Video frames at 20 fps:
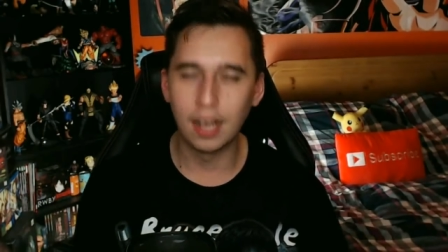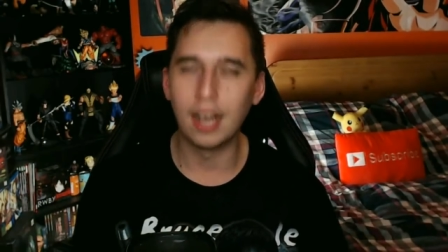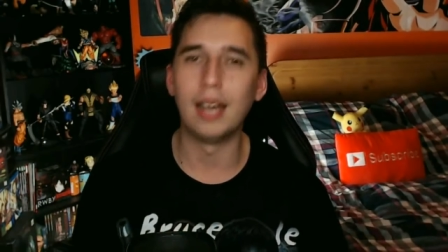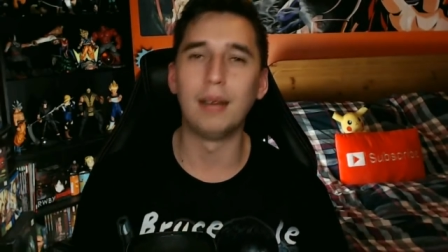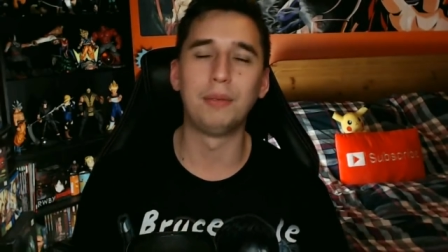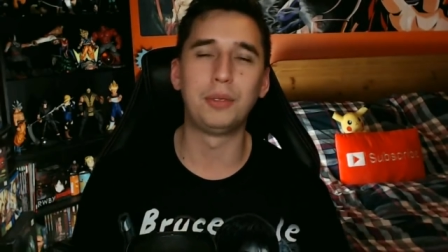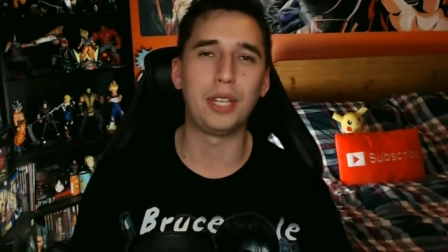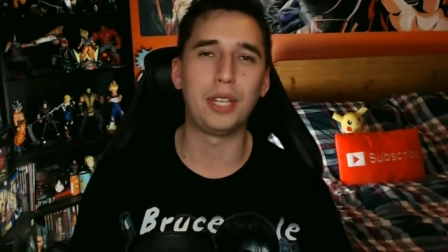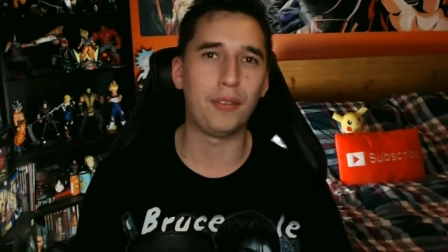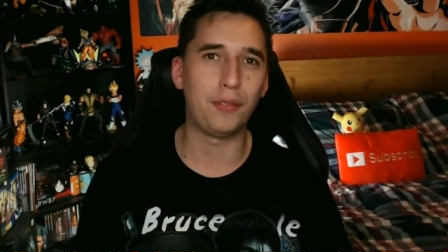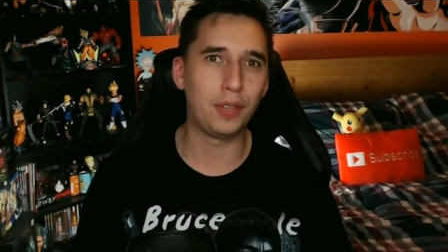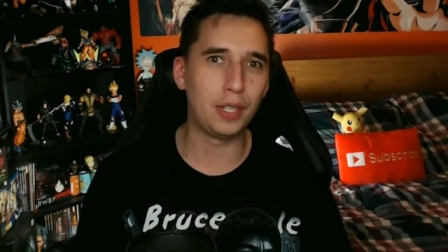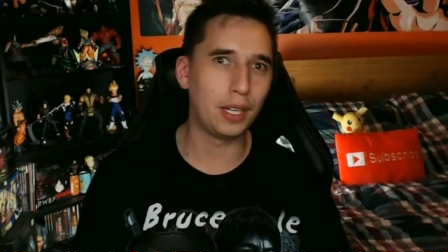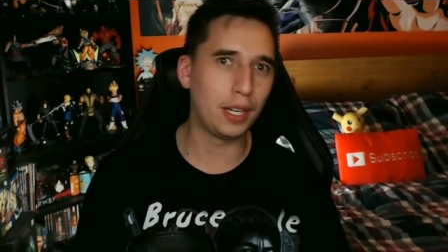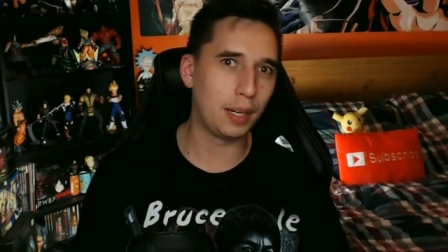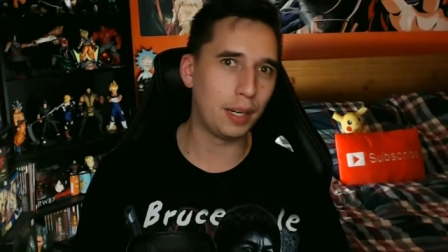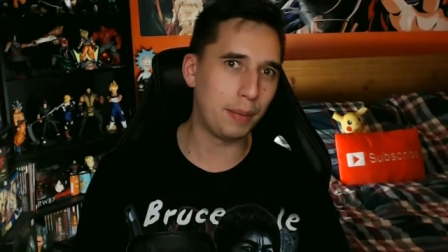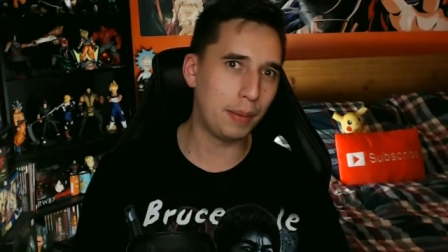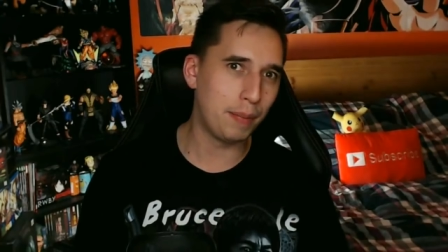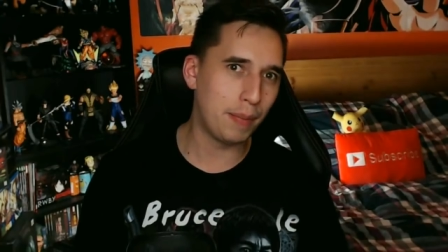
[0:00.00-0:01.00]
I'm definitely
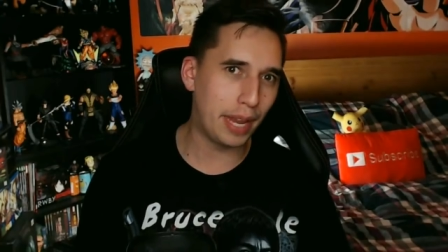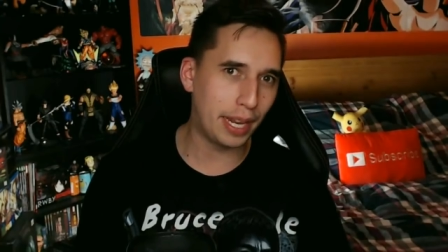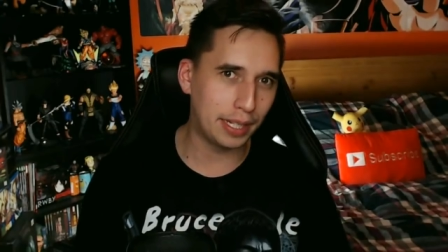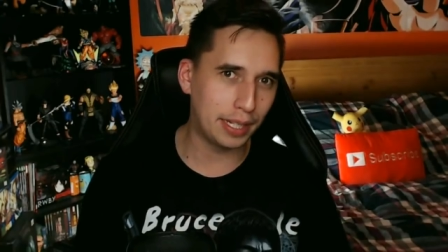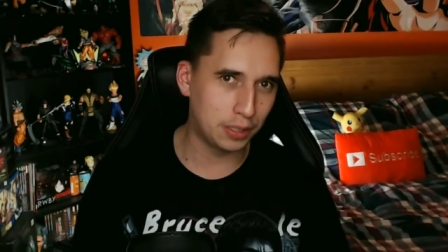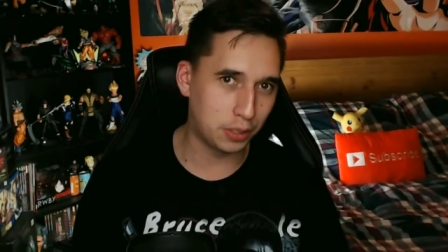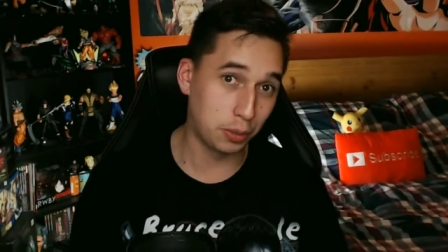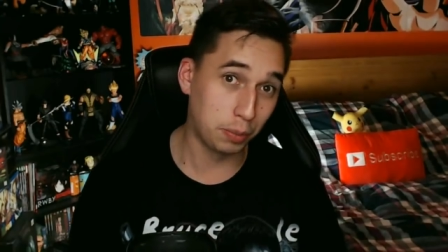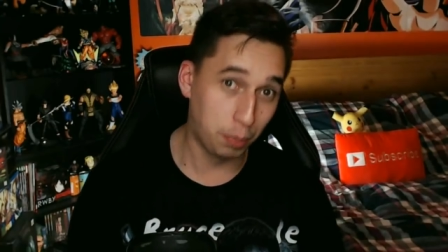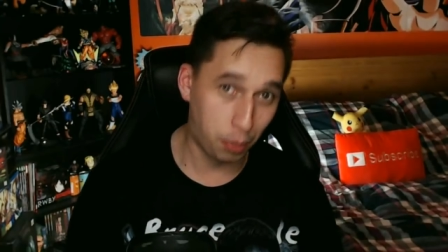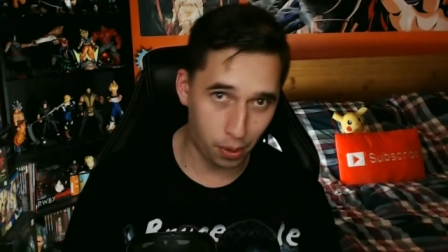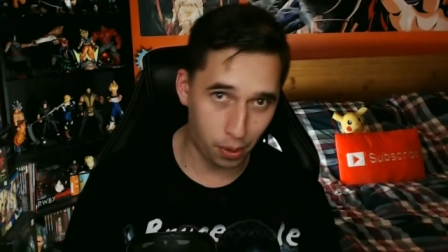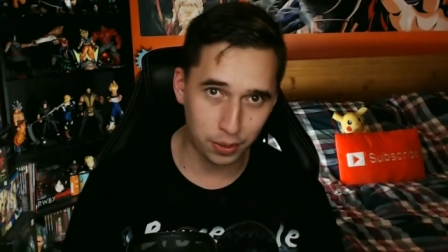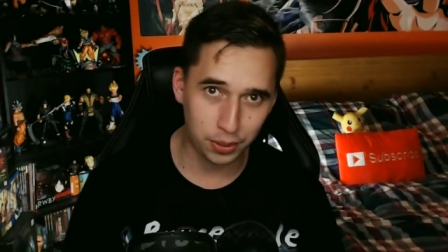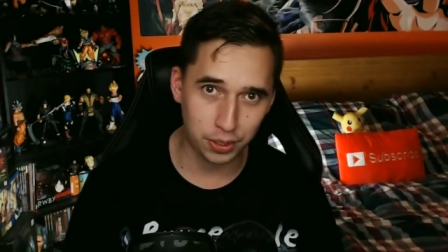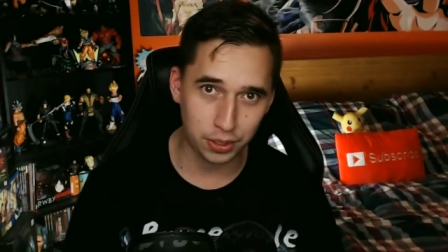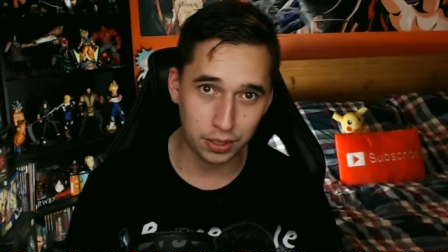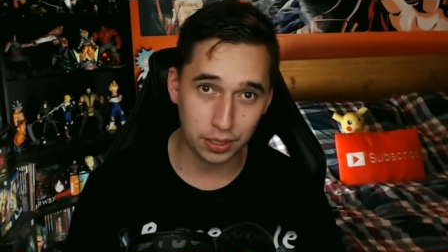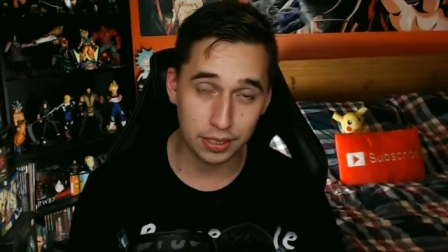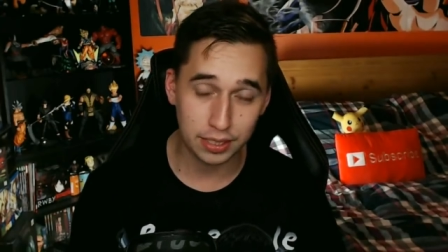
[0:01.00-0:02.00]
gonna be making some
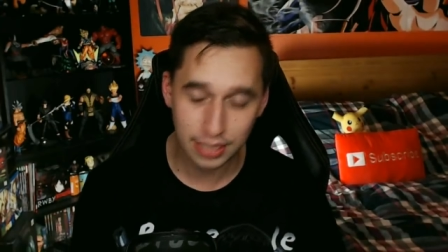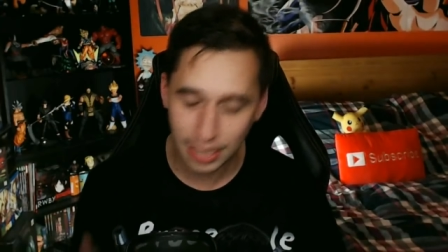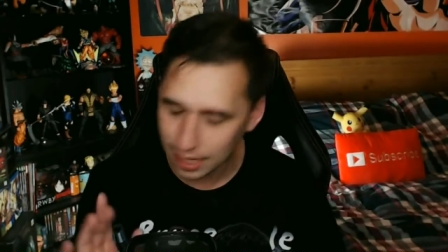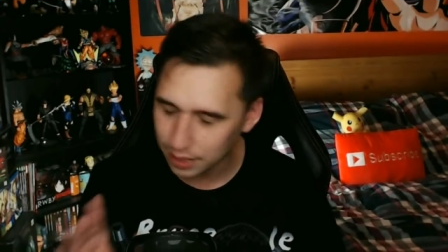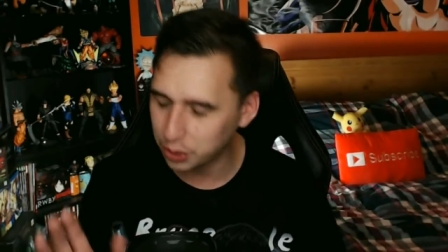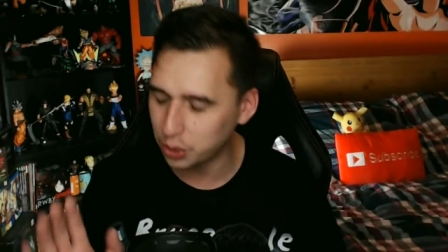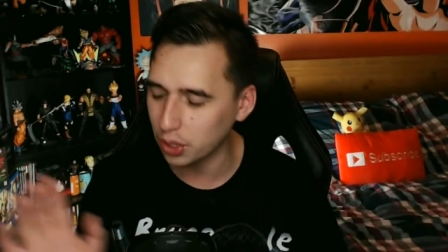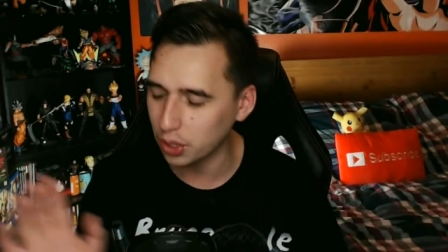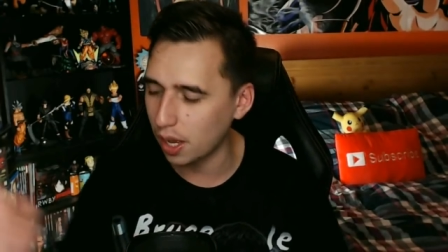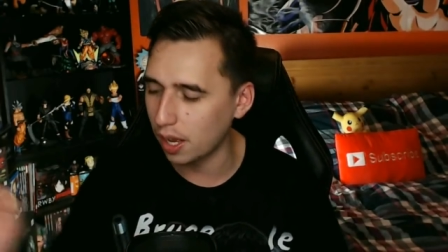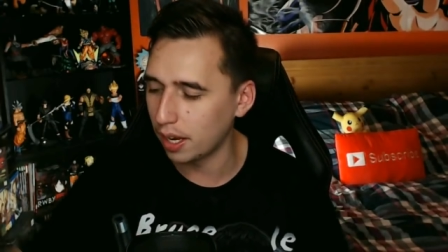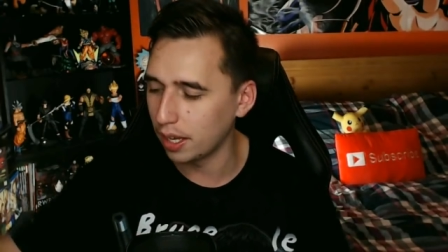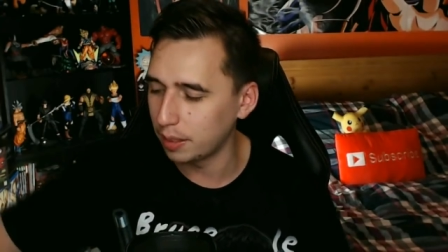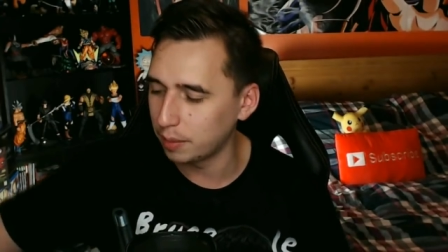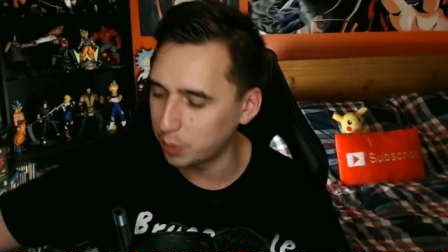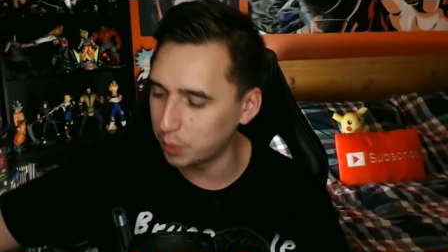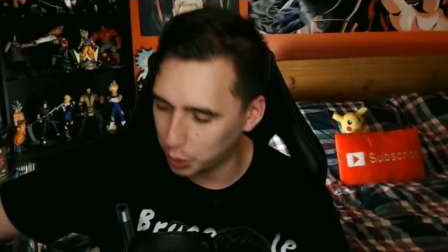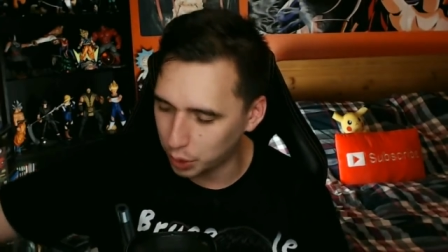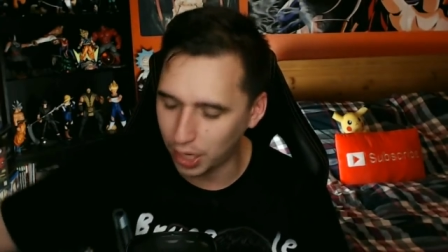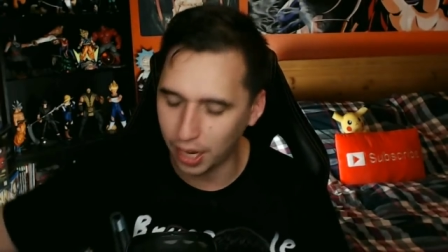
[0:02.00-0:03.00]
purchases. That's all
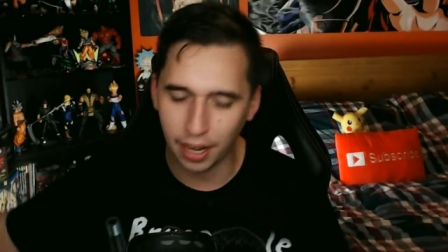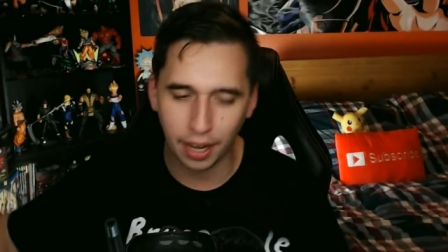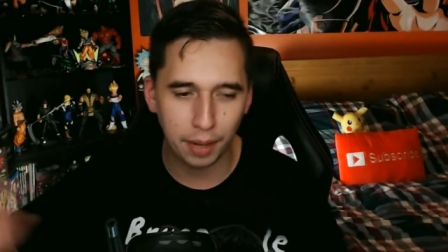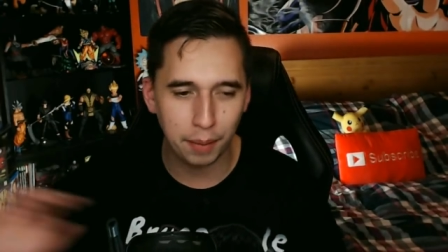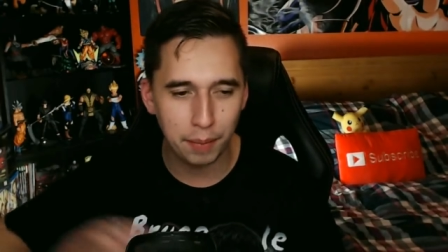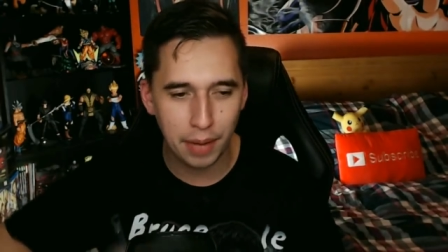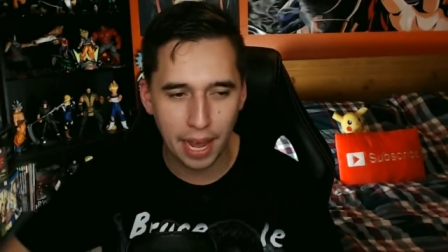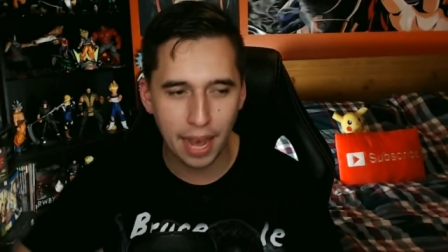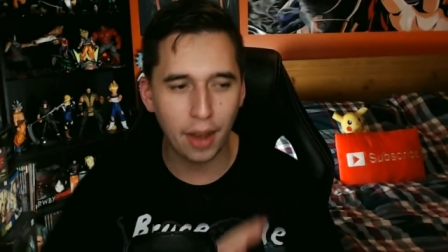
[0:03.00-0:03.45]
I'm saying.